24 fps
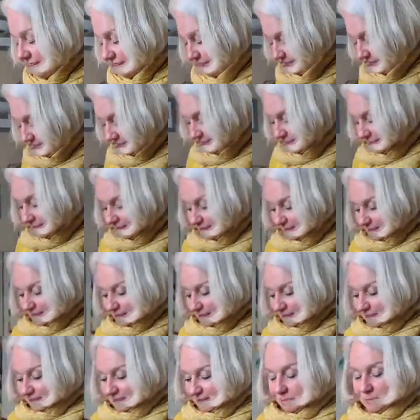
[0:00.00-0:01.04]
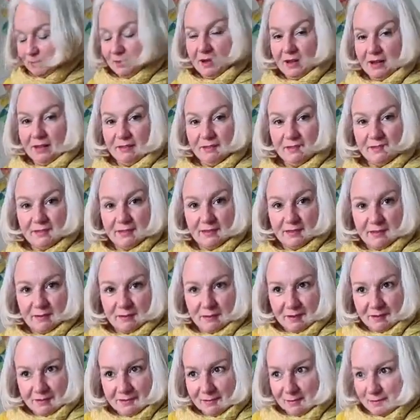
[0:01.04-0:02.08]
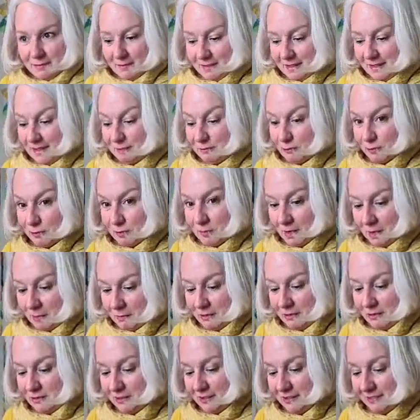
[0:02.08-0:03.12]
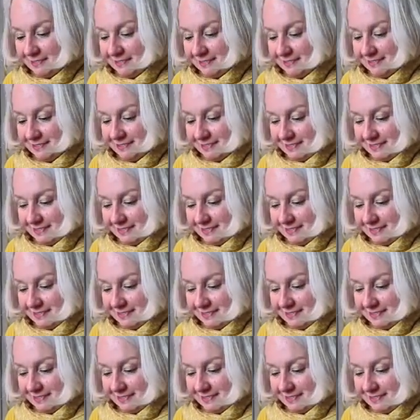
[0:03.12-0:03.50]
What else? What else do we say? You'd have to remind me, John.